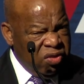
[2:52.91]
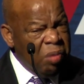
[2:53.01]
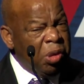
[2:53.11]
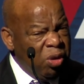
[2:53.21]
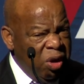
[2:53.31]

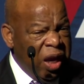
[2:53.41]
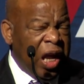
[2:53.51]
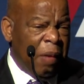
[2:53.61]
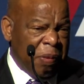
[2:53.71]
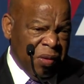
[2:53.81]
Something's going to
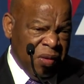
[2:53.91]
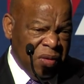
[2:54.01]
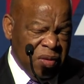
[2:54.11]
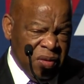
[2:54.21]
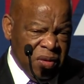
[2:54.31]
happen
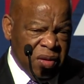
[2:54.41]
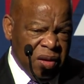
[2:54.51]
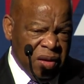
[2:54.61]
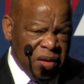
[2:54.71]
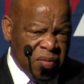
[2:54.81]

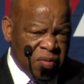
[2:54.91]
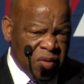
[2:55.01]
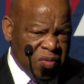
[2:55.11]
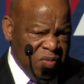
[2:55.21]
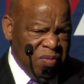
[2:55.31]

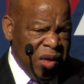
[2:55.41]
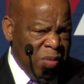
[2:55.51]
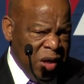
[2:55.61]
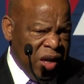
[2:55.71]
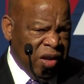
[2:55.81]

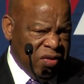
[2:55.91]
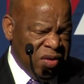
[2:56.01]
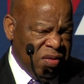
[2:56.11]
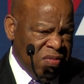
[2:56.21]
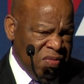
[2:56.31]
maybe
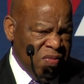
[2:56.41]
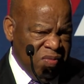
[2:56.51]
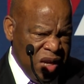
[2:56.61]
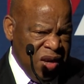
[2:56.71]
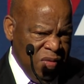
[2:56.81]
next
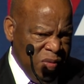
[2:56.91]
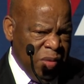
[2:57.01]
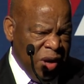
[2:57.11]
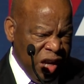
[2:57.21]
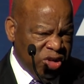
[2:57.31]
Monday,
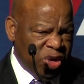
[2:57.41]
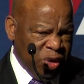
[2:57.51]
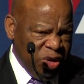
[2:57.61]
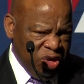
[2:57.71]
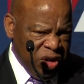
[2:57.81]
maybe next
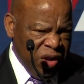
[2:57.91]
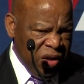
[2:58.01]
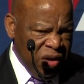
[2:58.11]
Thursday.